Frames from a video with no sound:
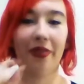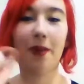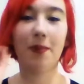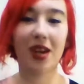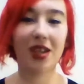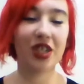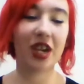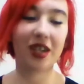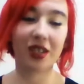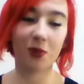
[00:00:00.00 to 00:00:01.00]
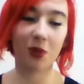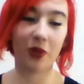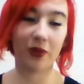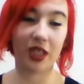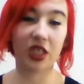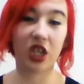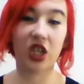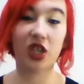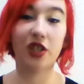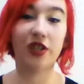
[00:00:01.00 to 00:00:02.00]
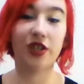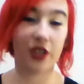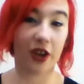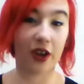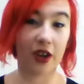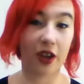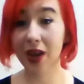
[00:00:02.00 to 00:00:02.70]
that Percy Jackson movies suck.